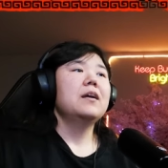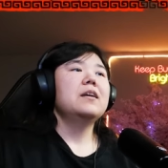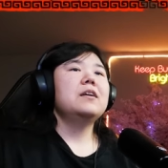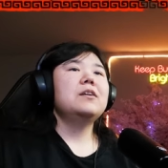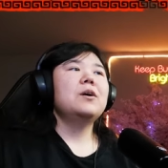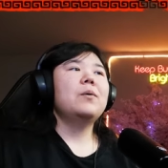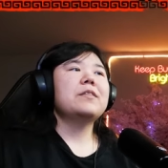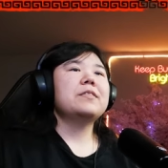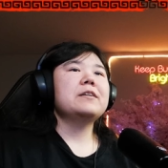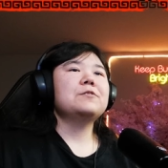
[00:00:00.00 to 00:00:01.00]
You know
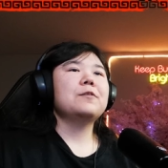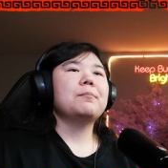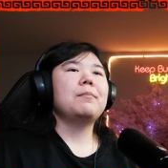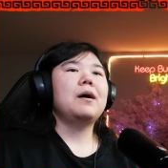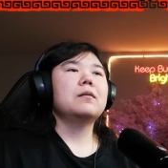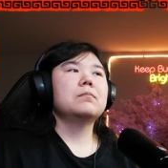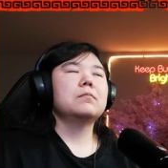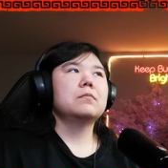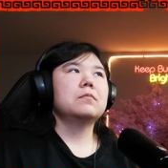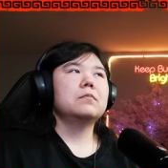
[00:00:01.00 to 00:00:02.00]
what this reminds,
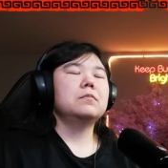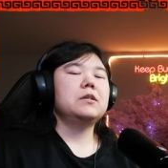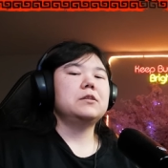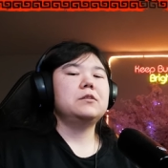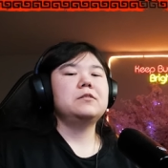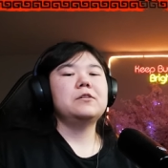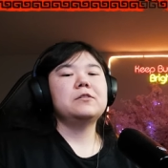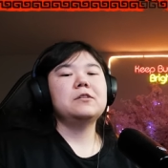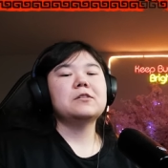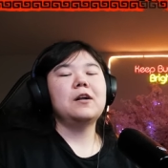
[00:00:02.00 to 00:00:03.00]
did she
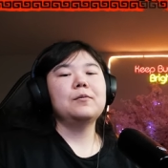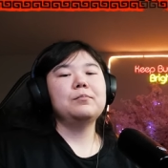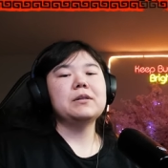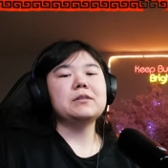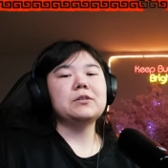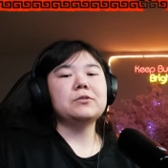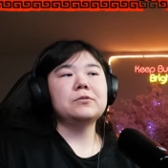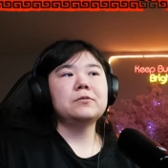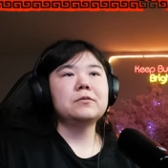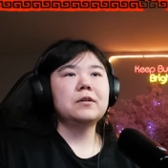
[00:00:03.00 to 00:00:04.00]
seriously just call him Blitzy
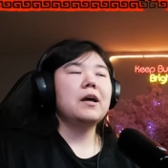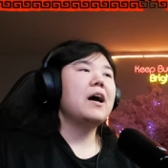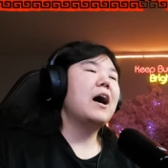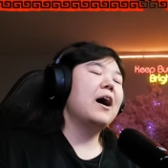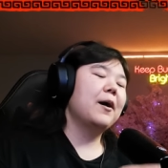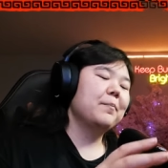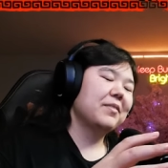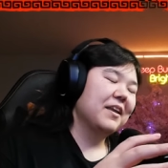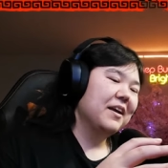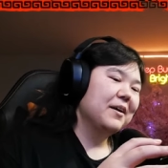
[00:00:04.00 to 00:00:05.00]
Coon? But
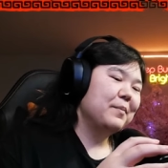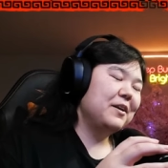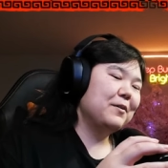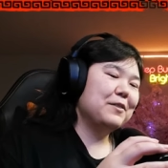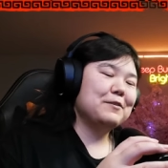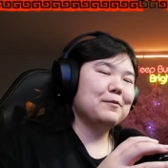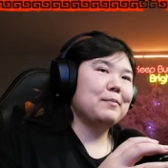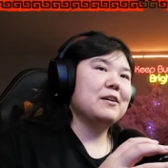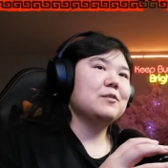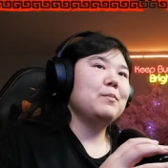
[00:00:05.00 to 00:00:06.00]
you know what this
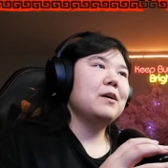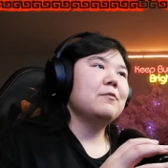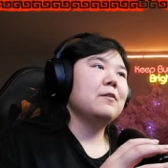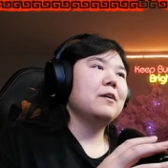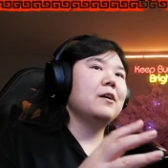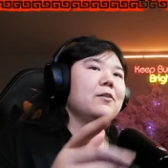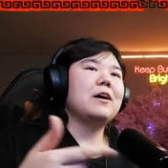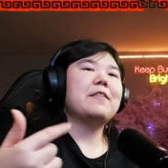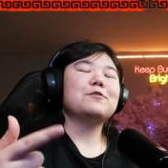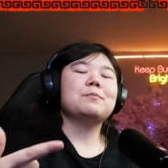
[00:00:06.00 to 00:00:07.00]
reminds me of? Oh,
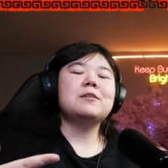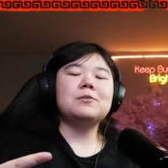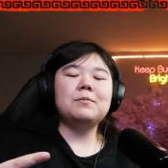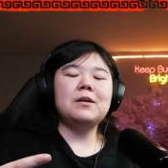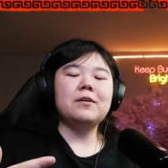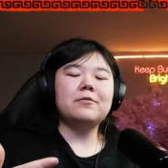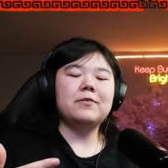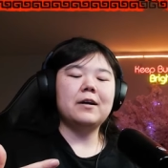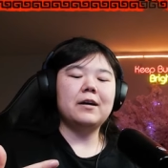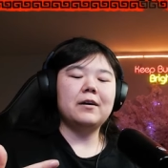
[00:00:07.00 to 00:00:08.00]
God, this reminds me of,
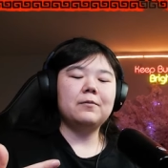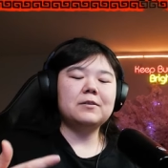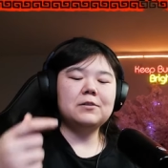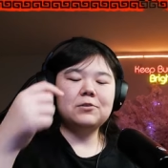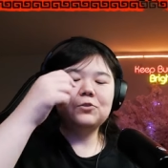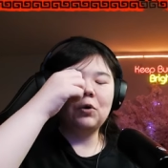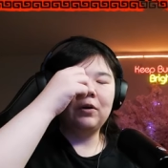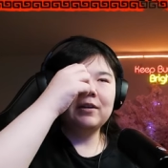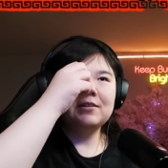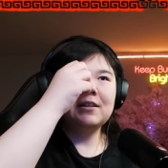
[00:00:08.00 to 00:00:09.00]
was it
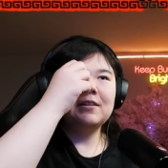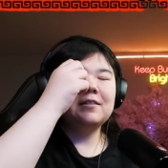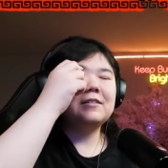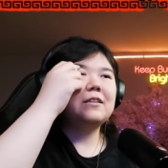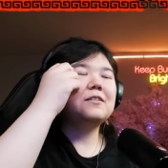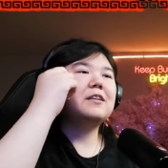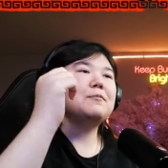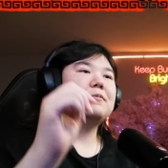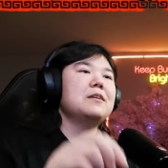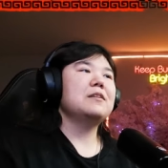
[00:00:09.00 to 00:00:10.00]
Stolas that said the
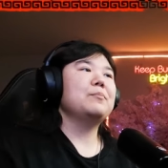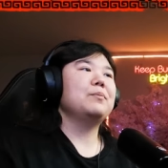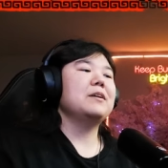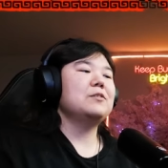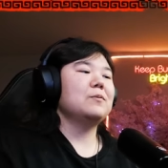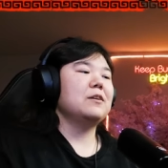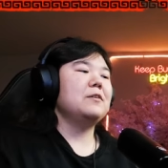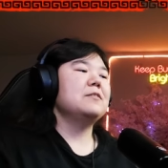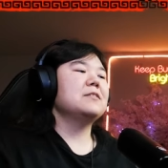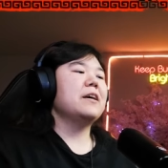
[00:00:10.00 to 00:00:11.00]
same thing to Blitz where
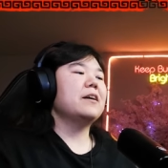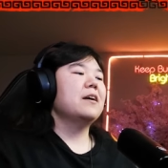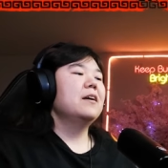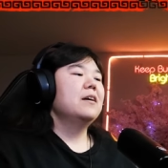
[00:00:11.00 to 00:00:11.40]
he was like,